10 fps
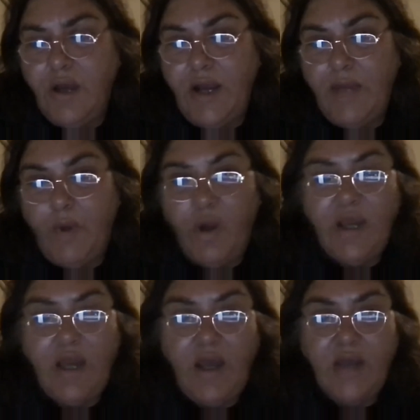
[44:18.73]

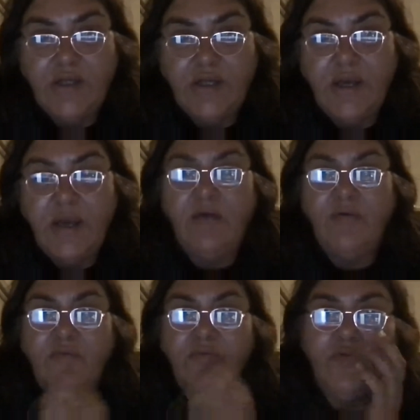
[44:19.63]
I actually
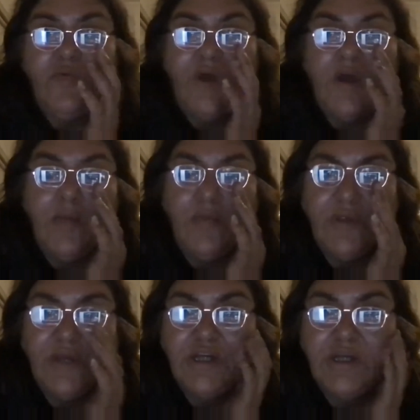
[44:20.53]
have the
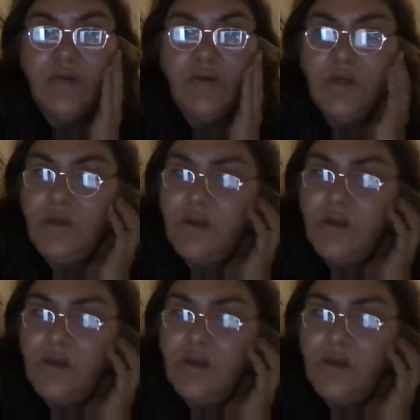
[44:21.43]
dictionary.